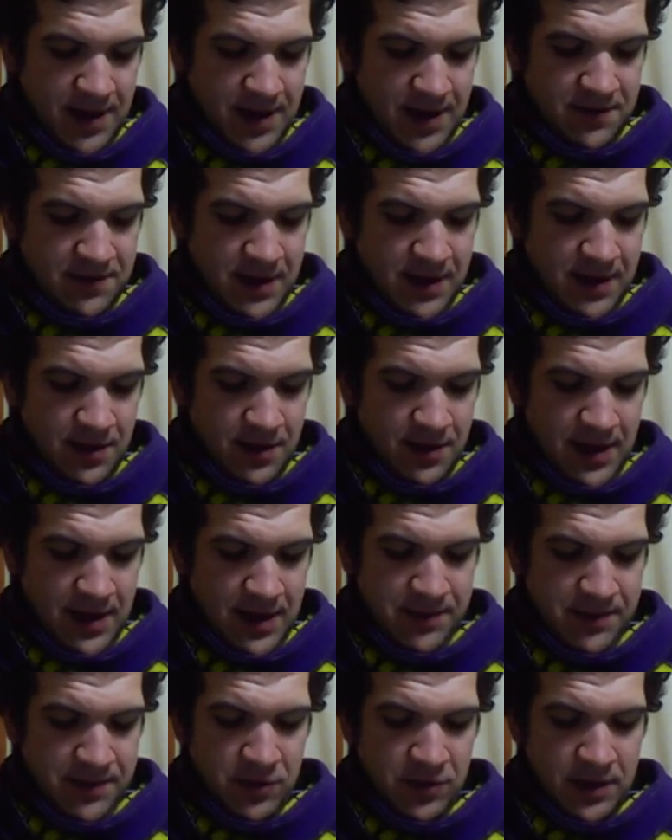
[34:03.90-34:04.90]
that all
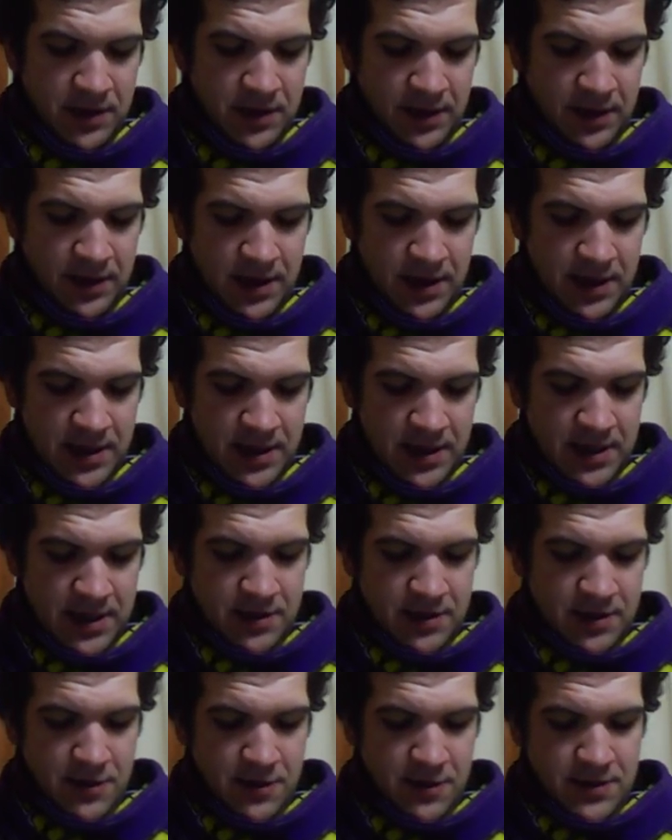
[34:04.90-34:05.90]
happened quickly,
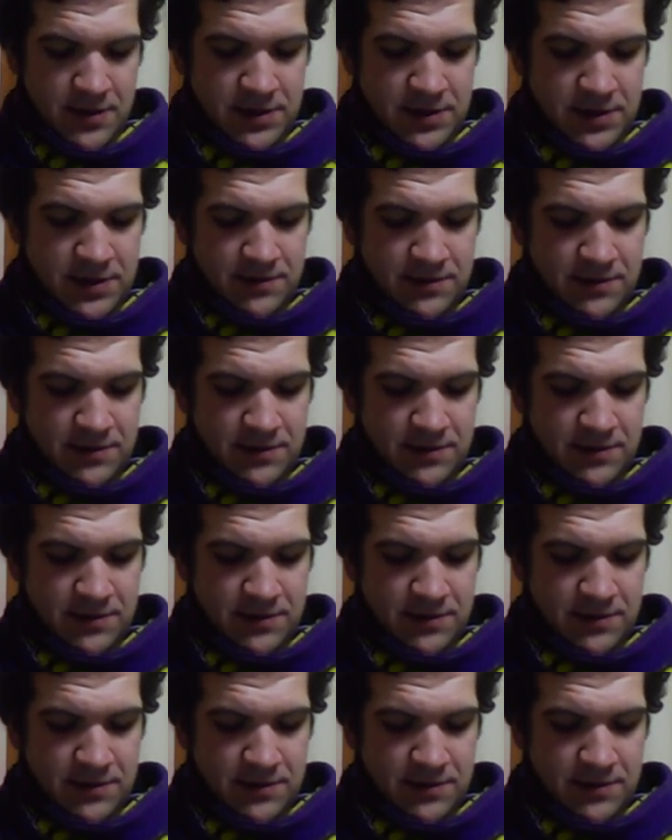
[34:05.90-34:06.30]
there was